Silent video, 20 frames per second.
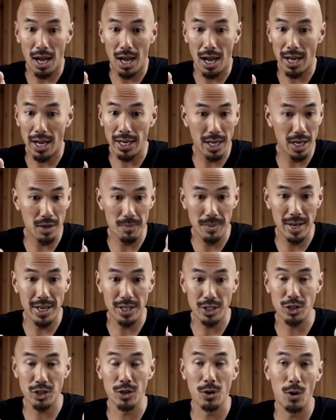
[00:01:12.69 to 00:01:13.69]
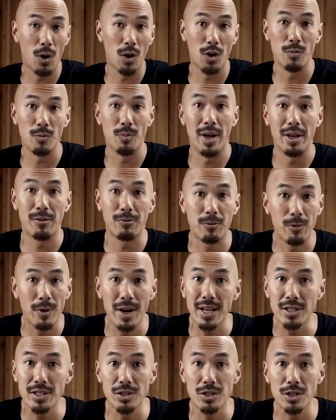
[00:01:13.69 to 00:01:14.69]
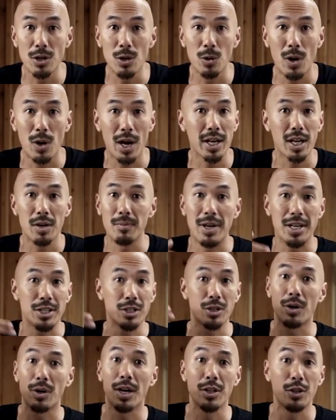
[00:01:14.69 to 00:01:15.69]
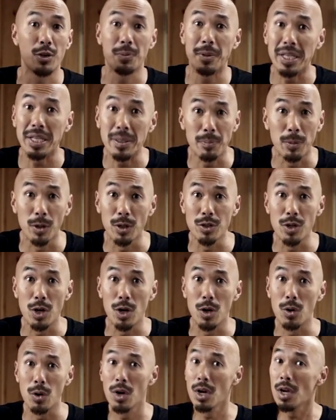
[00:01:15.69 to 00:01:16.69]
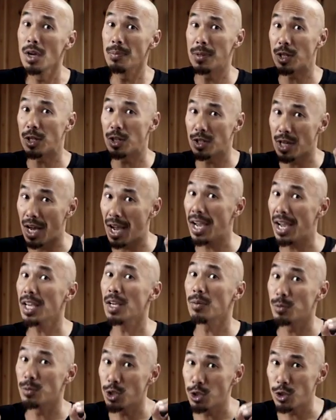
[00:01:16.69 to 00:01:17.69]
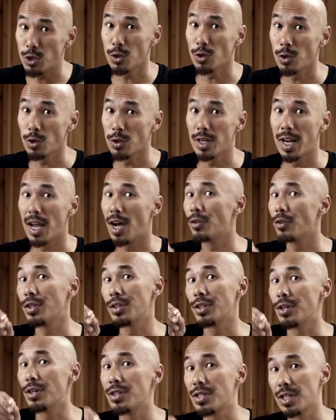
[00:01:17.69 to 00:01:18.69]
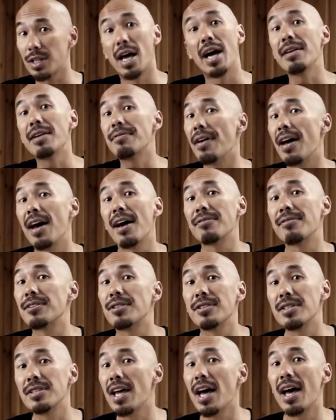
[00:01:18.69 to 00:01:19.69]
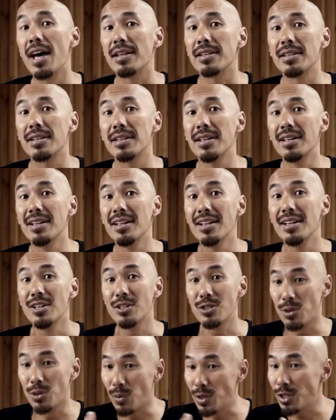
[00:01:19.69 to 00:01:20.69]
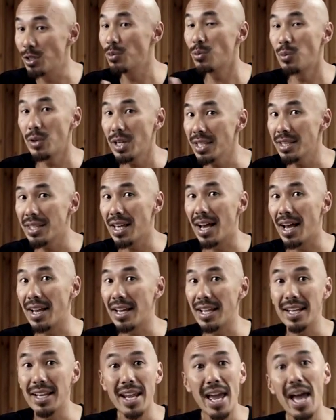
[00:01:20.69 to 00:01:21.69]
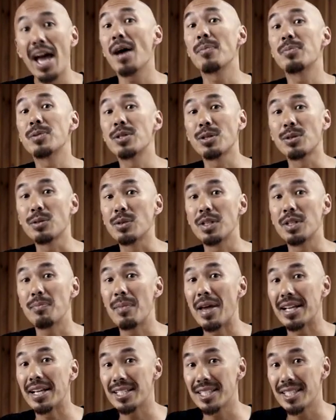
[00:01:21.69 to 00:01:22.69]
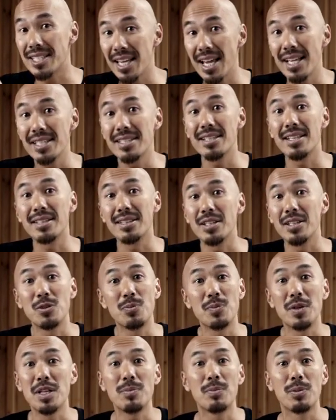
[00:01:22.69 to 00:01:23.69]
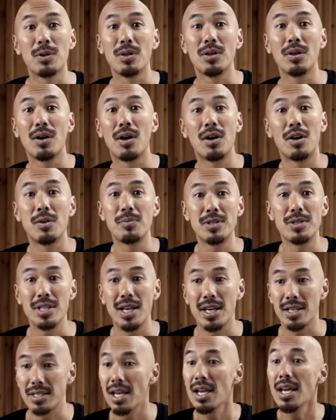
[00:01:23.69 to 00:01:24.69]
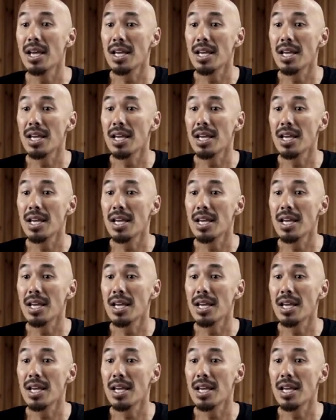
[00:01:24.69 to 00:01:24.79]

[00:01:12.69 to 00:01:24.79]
I got to make sure all of my friends know. I got to make sure other people know, because I am sure now that there's life after death. So when you read that, it absolutely makes sense that these people are obsessed.